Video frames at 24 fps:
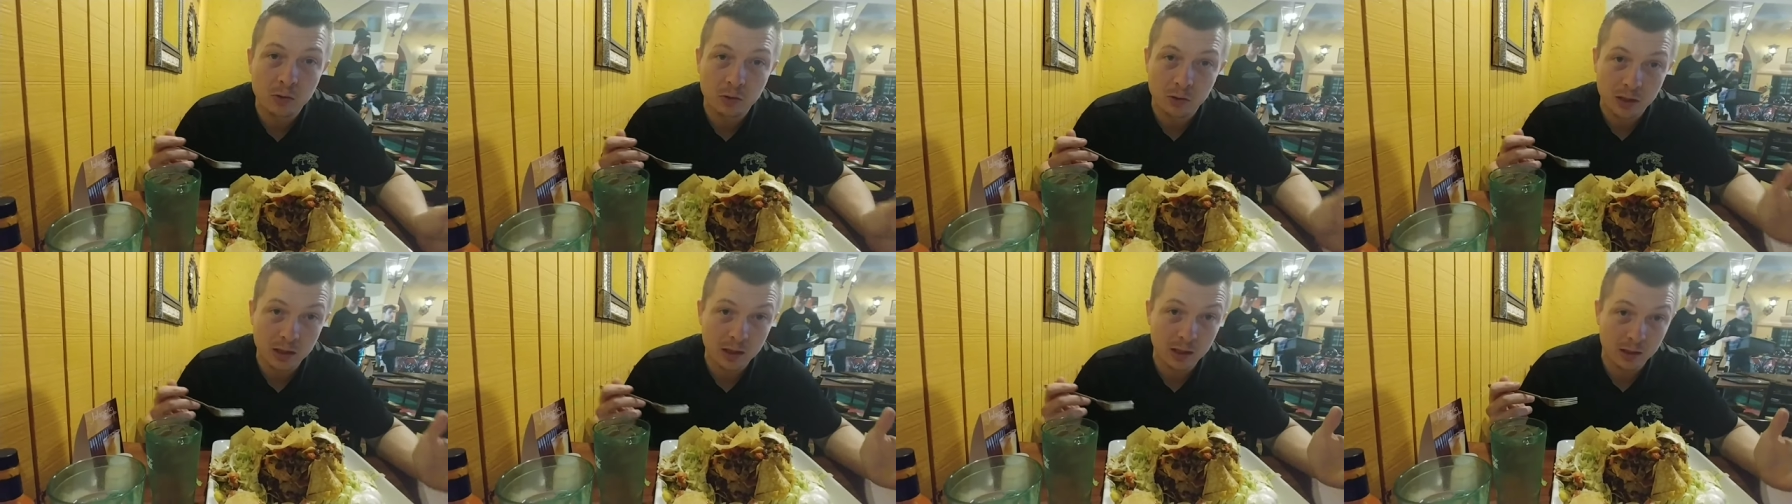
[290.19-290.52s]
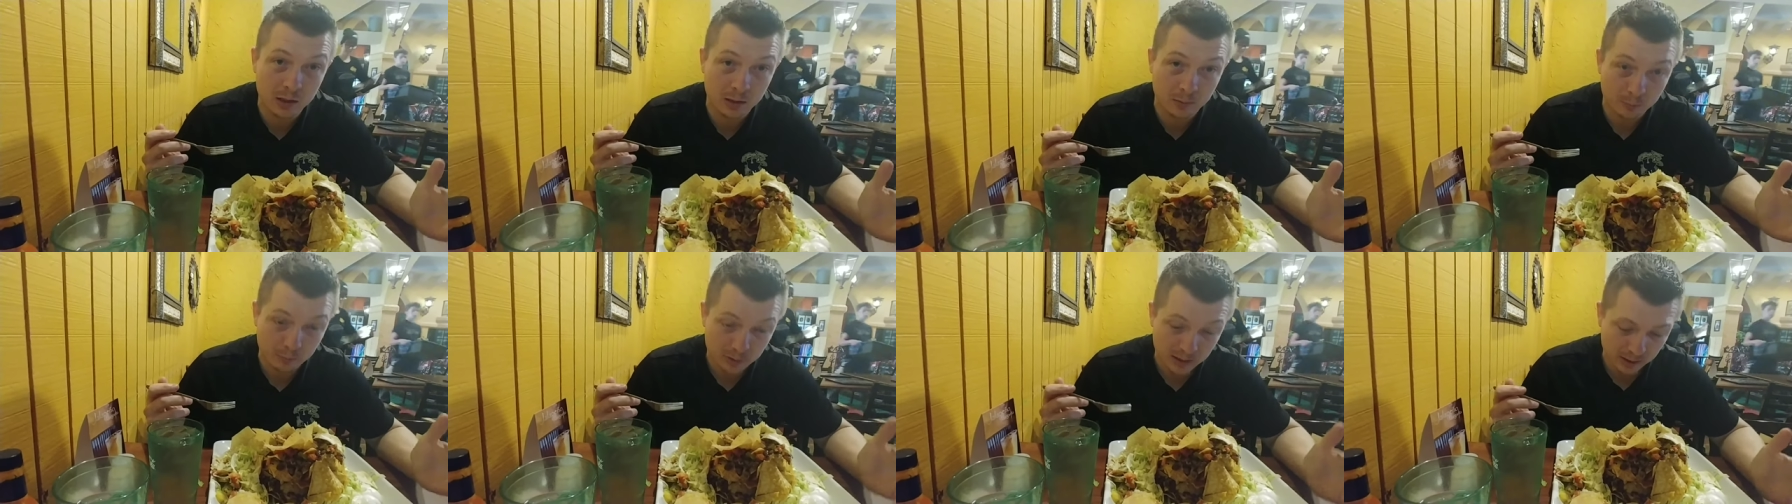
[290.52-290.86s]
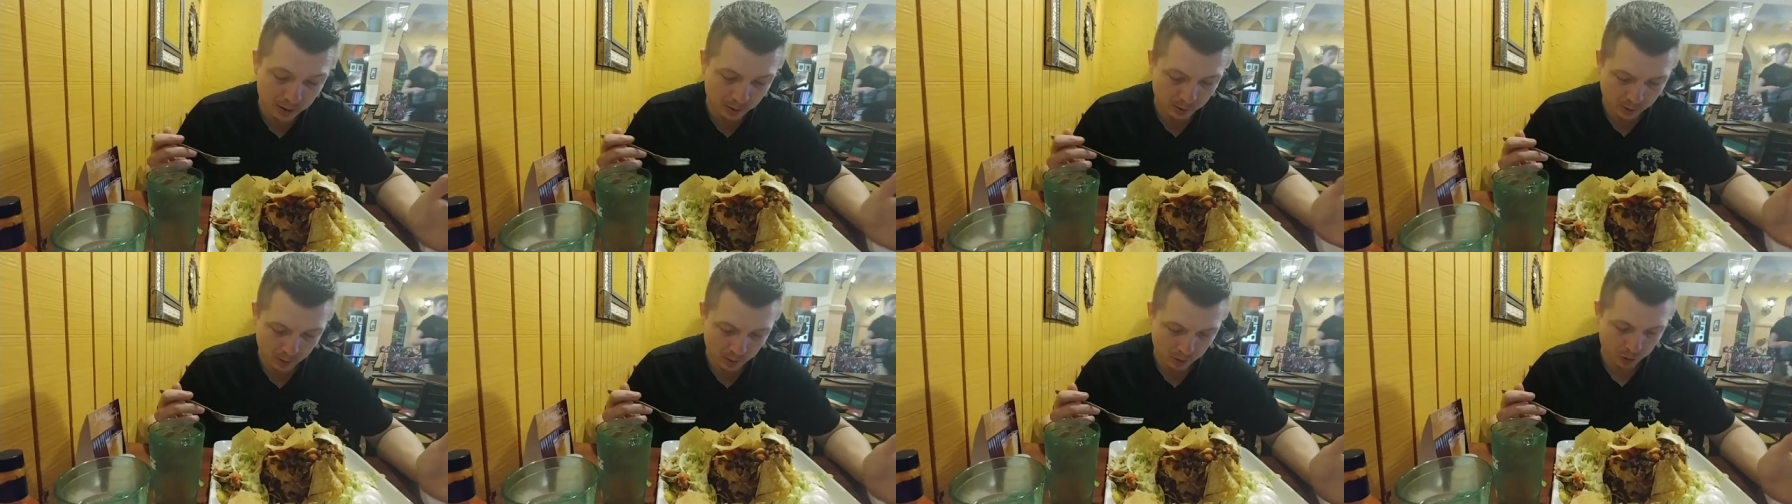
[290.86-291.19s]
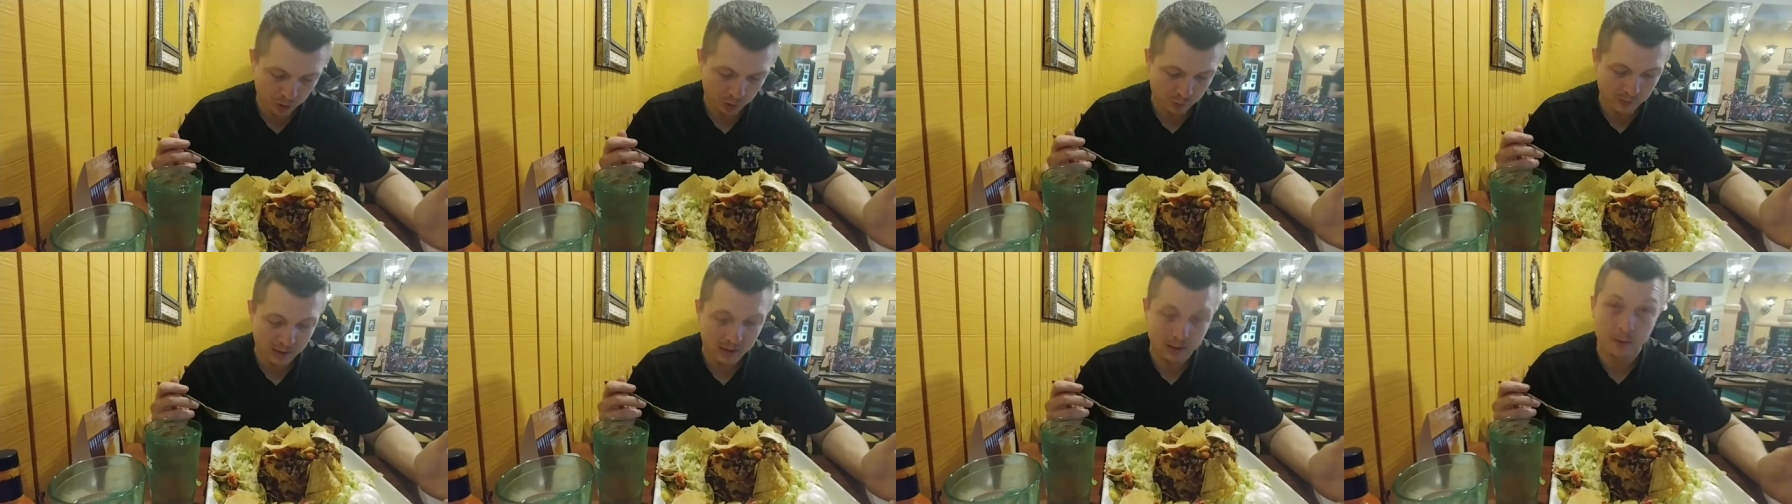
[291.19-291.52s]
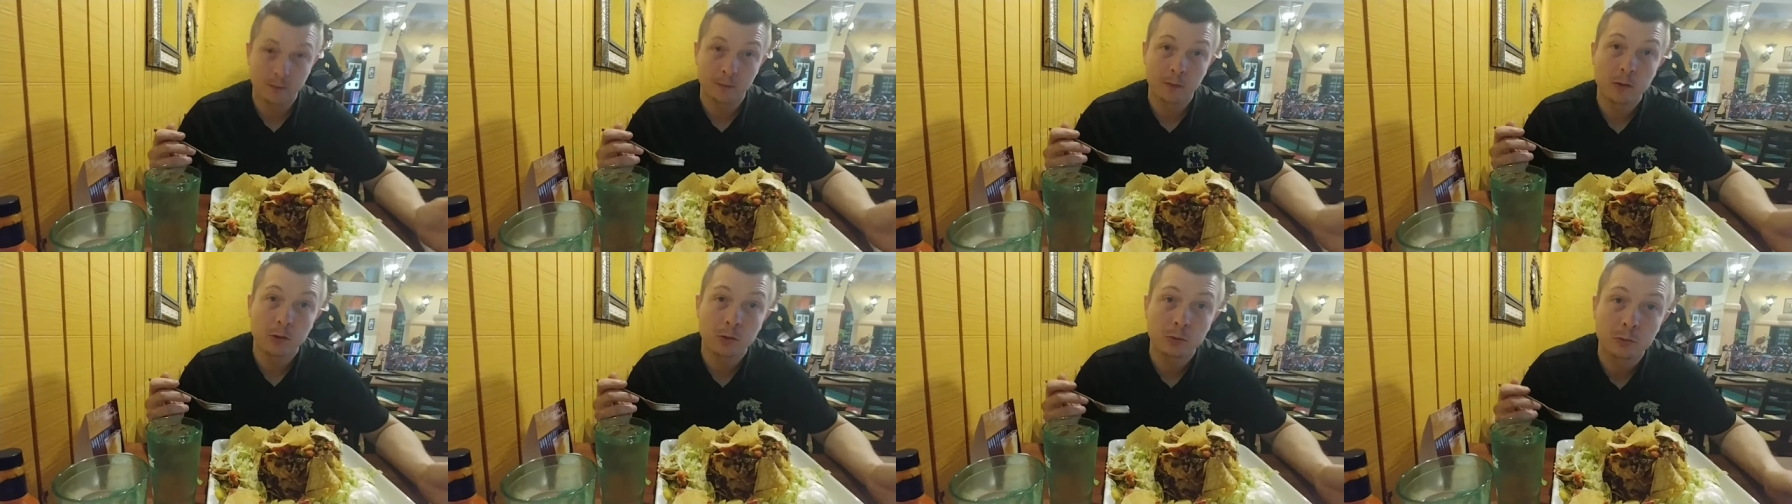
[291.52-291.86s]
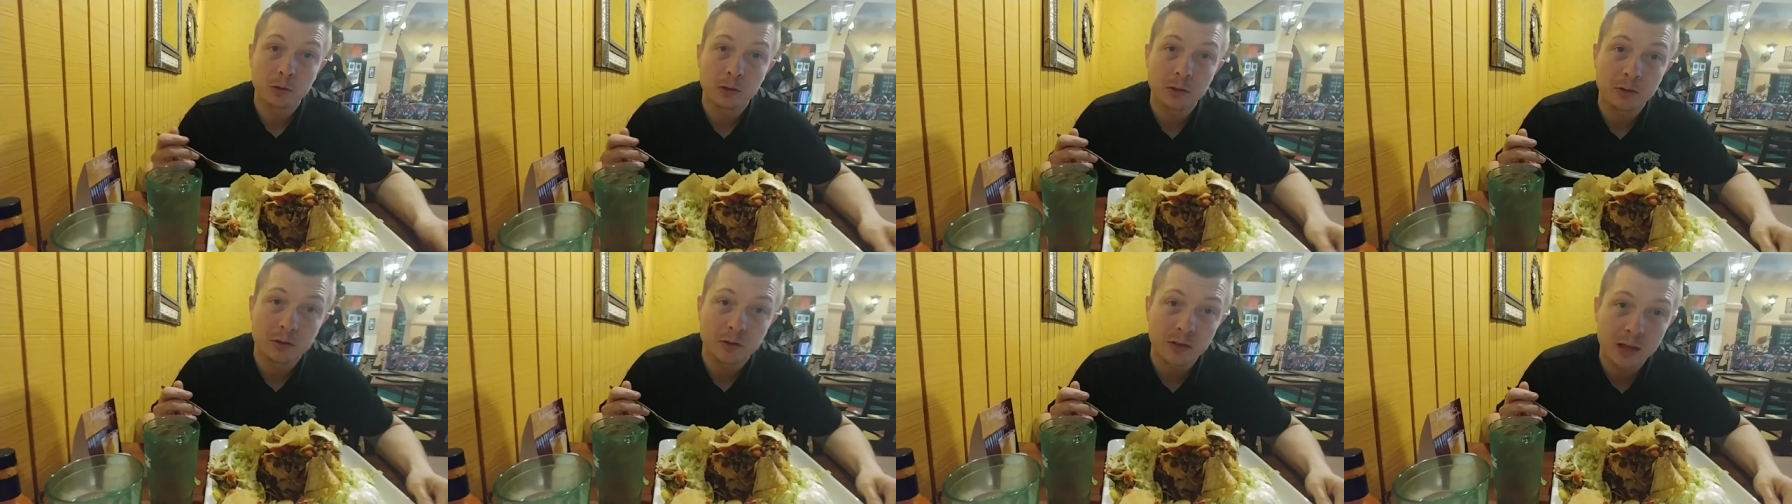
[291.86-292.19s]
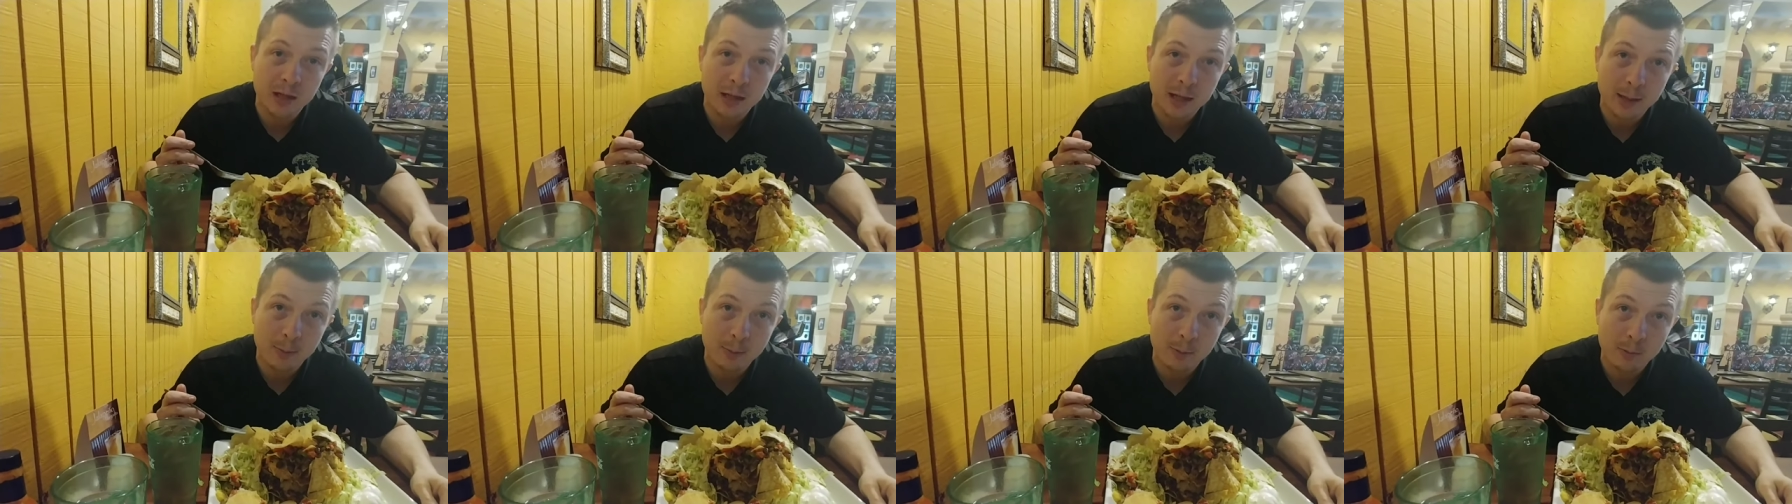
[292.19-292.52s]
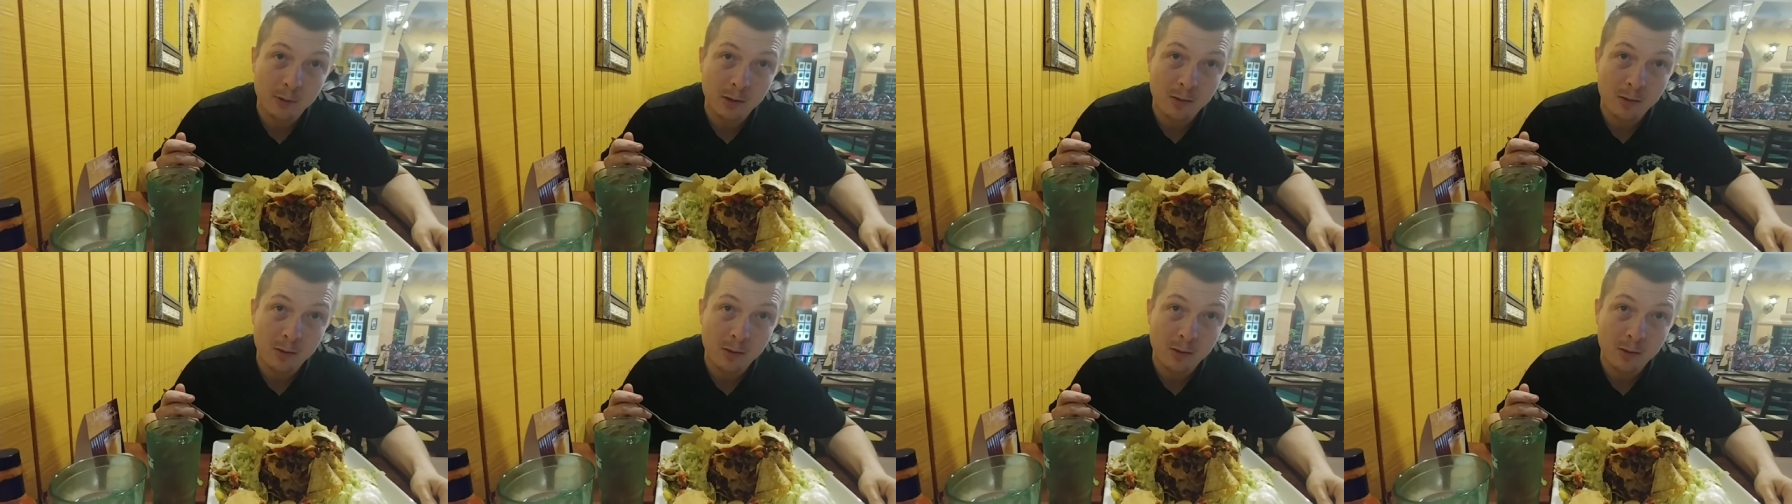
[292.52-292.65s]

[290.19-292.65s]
You're getting a big, a large amount of food, wouldn't you say, camera?